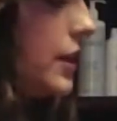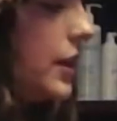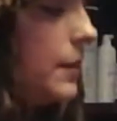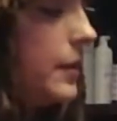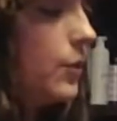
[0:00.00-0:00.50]
we're
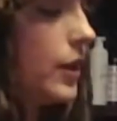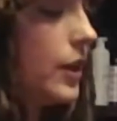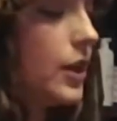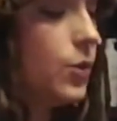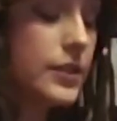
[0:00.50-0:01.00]
going to come in and we're
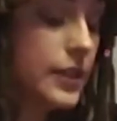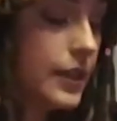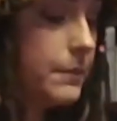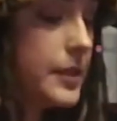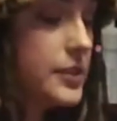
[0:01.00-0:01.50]
going to
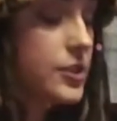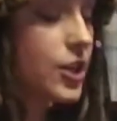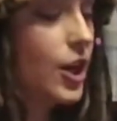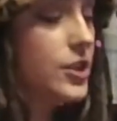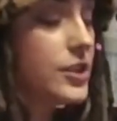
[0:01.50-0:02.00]
quickly mist
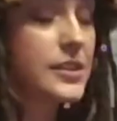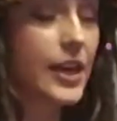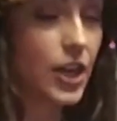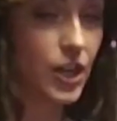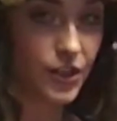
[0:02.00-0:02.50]
her, just
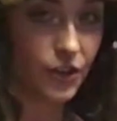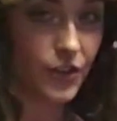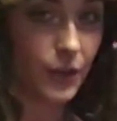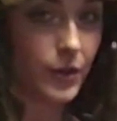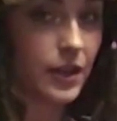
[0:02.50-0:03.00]
letting her know
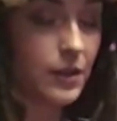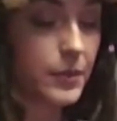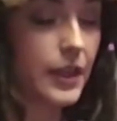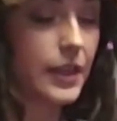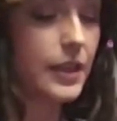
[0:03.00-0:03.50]
that we're coming